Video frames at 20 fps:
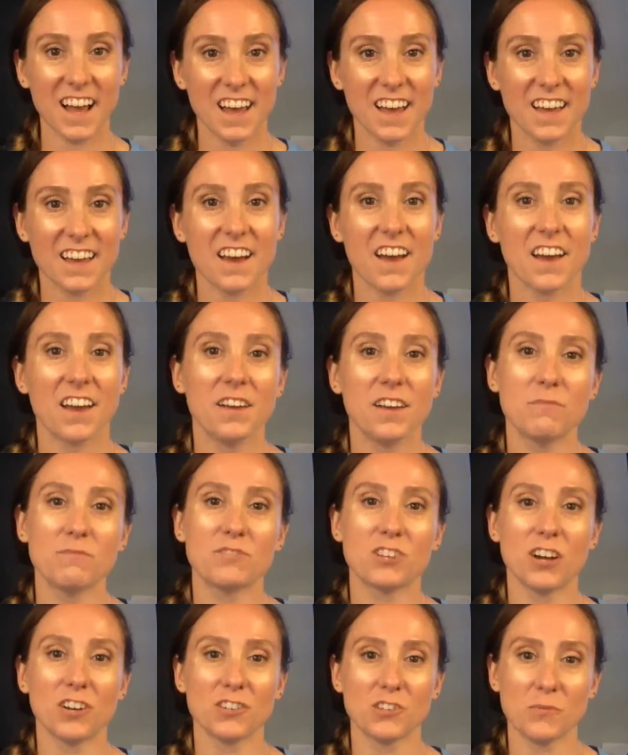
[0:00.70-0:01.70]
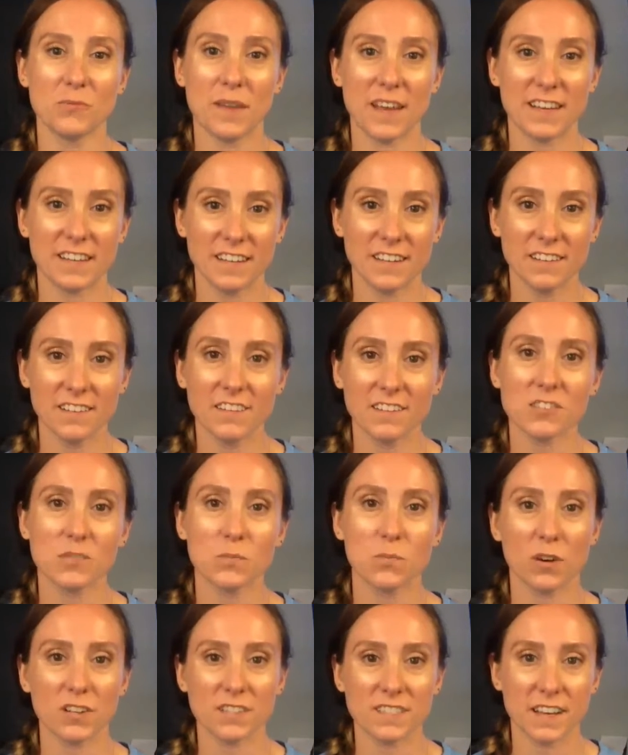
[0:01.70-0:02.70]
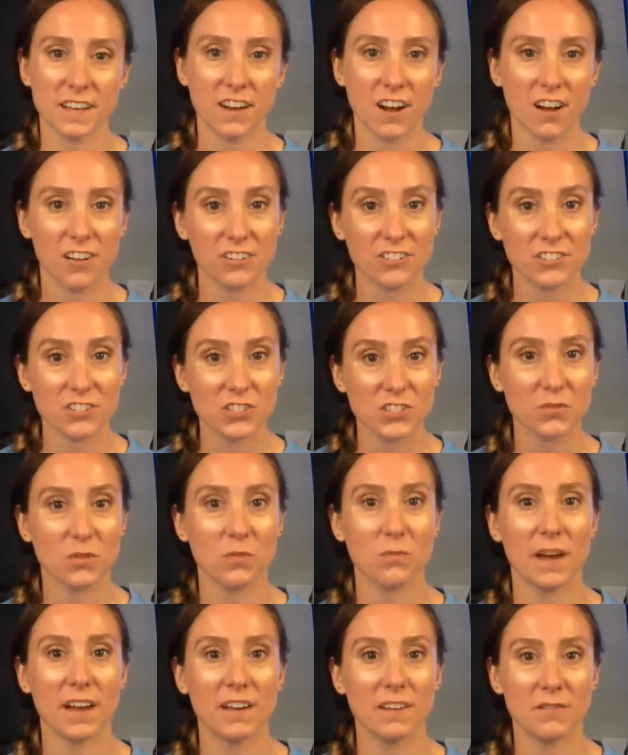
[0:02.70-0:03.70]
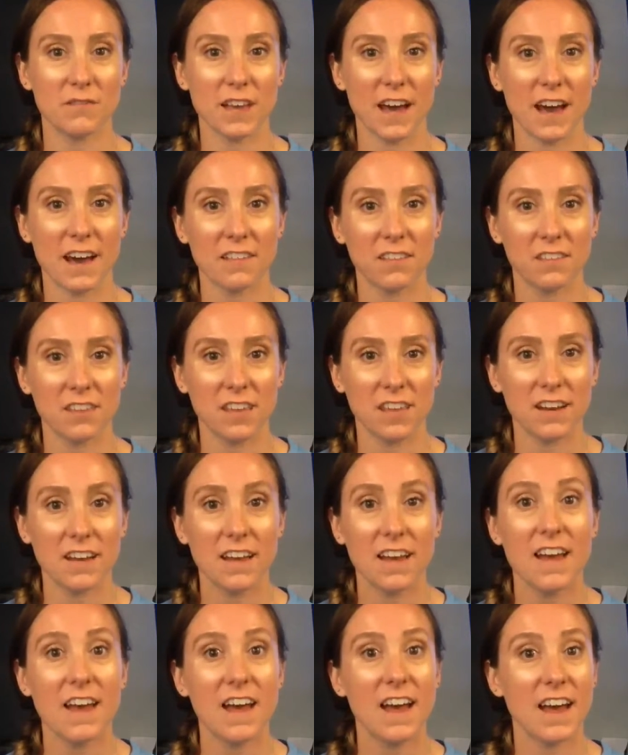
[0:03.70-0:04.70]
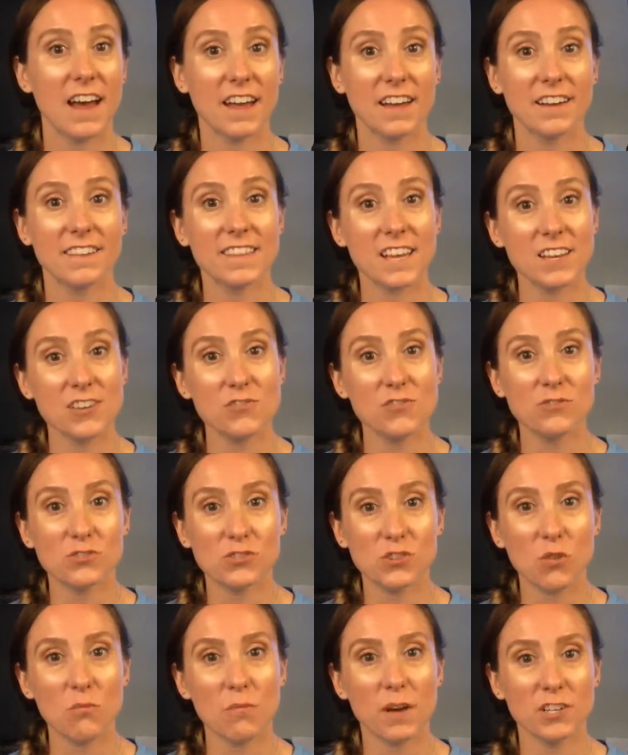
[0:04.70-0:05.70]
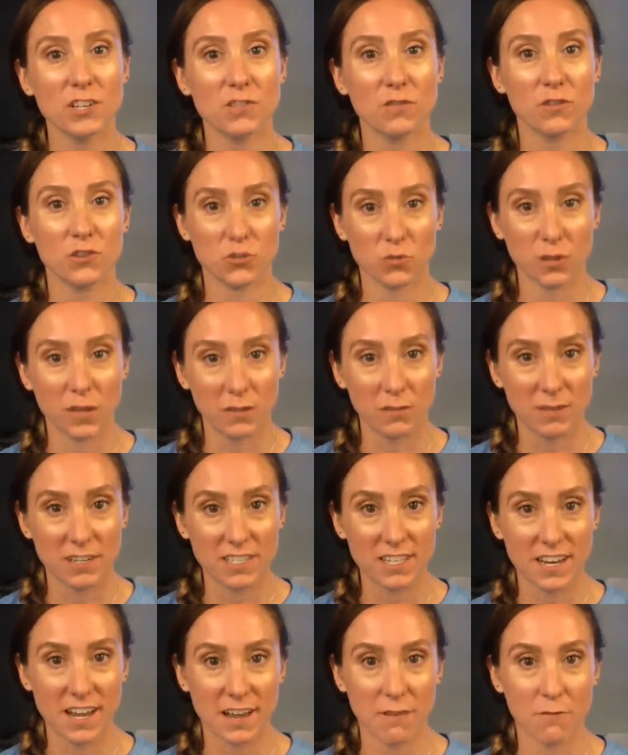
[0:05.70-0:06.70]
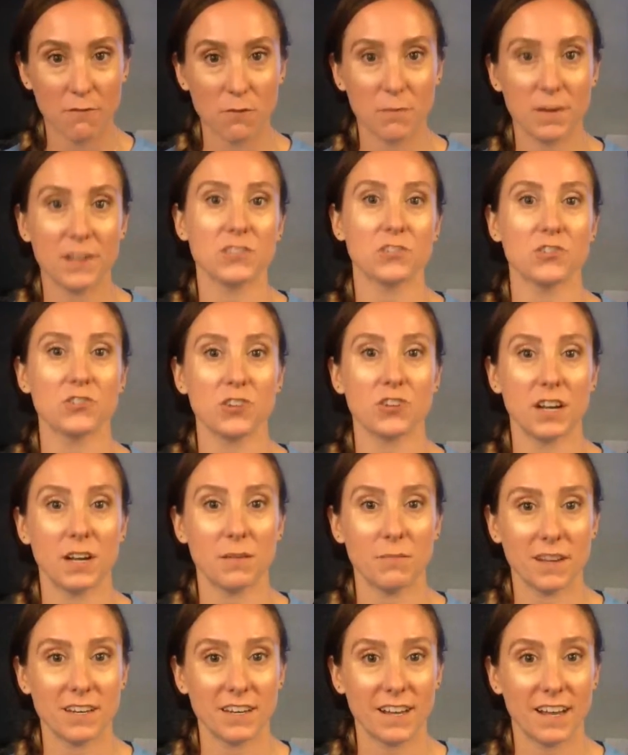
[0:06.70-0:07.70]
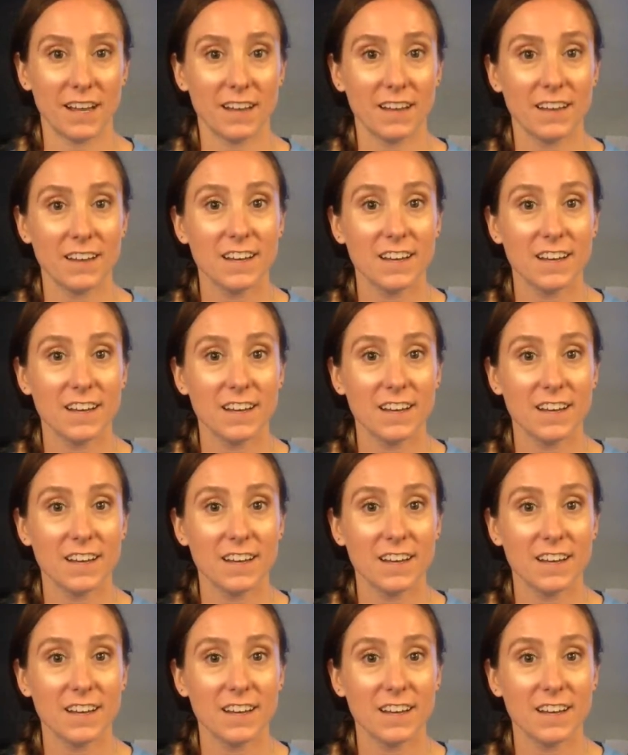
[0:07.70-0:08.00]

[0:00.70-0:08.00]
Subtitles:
Hi, I am Dr. Megan, a sports psychologist with Mind of the Athlete, and thank you so much for joining me today for Mental Training Monday.